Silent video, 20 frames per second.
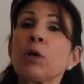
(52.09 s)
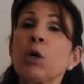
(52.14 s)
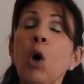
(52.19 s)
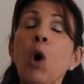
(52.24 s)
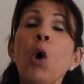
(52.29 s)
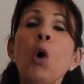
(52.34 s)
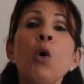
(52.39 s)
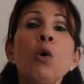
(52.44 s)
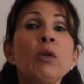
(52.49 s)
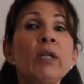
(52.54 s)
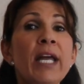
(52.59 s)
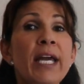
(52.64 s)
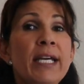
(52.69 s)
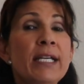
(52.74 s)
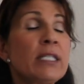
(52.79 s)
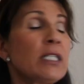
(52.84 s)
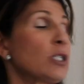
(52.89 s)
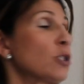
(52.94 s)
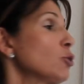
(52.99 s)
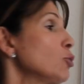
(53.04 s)

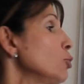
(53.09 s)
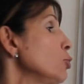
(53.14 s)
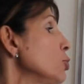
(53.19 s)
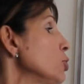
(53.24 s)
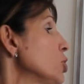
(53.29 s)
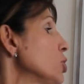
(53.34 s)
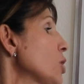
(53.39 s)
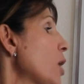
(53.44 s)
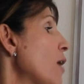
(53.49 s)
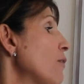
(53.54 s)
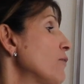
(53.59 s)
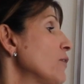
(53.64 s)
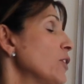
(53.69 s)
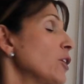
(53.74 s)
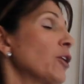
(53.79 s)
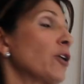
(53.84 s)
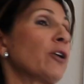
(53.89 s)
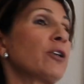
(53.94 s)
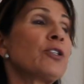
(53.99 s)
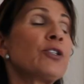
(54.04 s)
Colace, stool
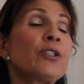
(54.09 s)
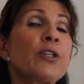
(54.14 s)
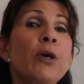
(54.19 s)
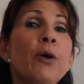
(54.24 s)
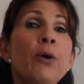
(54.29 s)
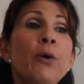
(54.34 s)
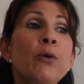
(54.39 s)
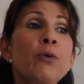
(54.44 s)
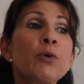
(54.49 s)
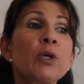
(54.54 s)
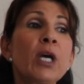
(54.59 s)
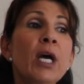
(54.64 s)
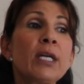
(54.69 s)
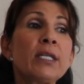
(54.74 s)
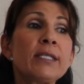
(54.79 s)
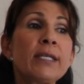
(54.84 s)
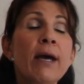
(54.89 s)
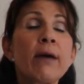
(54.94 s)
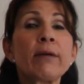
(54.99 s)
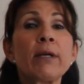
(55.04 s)
softener, so
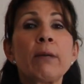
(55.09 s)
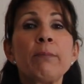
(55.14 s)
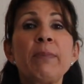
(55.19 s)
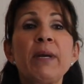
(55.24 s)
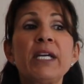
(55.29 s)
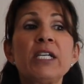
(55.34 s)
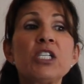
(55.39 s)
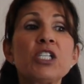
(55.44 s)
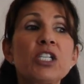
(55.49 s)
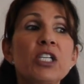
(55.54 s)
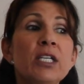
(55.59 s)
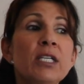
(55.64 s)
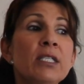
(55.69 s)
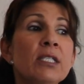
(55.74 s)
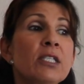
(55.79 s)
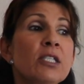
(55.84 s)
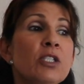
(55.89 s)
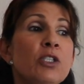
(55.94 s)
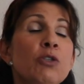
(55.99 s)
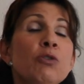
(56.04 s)
cut down on
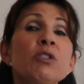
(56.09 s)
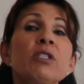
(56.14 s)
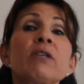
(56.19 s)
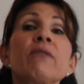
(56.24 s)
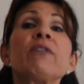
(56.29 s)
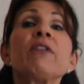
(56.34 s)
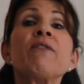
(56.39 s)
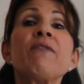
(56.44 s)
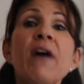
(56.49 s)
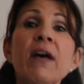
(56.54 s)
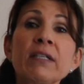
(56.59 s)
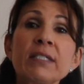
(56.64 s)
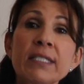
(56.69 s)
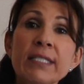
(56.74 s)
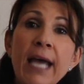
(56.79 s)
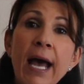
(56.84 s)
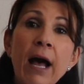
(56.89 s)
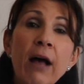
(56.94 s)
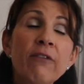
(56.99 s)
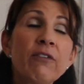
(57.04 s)
patients' use of the
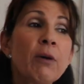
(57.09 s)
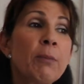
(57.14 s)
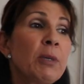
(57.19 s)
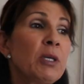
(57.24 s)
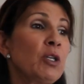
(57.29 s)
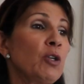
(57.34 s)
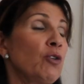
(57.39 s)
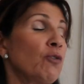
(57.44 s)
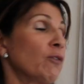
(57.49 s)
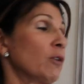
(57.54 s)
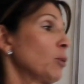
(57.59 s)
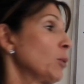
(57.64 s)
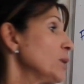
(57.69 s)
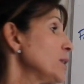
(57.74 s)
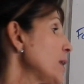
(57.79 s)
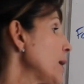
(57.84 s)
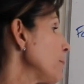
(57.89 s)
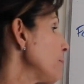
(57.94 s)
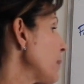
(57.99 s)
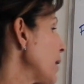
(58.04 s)
Valsalva maneuver
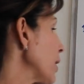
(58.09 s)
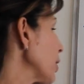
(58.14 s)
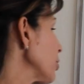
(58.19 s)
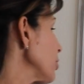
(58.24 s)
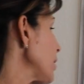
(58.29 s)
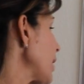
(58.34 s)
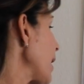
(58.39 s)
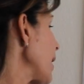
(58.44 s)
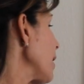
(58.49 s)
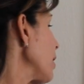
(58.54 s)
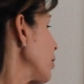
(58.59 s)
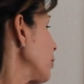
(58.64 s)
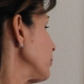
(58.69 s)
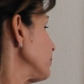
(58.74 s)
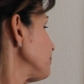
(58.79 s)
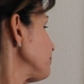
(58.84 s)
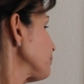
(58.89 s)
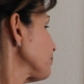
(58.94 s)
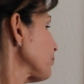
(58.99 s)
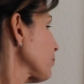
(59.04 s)
when they bear
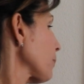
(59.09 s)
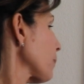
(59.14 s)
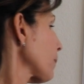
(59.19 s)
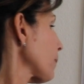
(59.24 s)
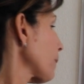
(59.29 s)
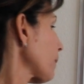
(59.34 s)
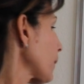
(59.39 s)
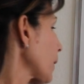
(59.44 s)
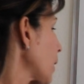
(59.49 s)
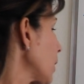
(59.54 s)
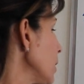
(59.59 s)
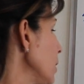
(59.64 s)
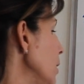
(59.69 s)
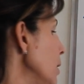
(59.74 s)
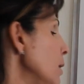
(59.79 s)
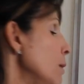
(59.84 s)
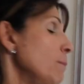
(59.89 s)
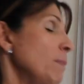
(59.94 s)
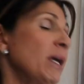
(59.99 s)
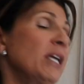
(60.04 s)
down.
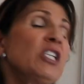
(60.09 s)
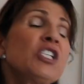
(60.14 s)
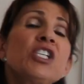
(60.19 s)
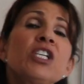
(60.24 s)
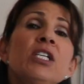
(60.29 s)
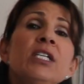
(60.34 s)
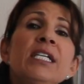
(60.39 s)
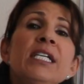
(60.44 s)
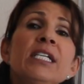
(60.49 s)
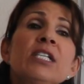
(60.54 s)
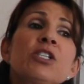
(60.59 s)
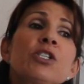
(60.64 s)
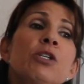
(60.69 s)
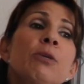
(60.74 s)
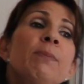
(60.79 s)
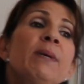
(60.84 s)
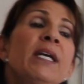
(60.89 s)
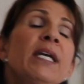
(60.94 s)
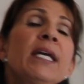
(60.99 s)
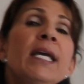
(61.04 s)
Patient needs
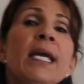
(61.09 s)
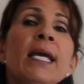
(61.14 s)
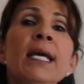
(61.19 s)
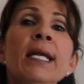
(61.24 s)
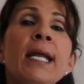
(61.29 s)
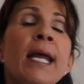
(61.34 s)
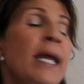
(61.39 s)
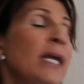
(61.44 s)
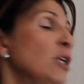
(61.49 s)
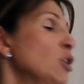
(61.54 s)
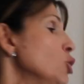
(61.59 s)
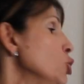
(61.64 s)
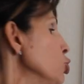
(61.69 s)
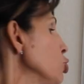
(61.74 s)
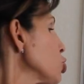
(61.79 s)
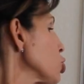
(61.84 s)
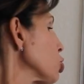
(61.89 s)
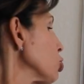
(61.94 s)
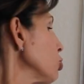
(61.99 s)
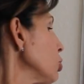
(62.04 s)
to be in a
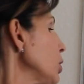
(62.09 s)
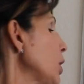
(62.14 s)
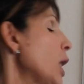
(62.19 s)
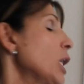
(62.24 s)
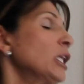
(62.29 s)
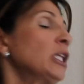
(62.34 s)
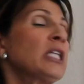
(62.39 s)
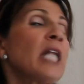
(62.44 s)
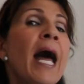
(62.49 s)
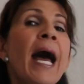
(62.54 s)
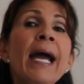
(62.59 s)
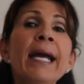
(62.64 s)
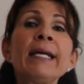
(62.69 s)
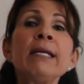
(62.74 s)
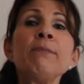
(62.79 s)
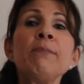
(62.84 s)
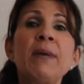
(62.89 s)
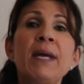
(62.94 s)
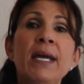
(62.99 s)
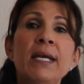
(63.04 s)
neutral
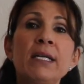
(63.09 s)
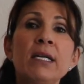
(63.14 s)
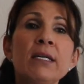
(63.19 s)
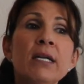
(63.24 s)
alignment.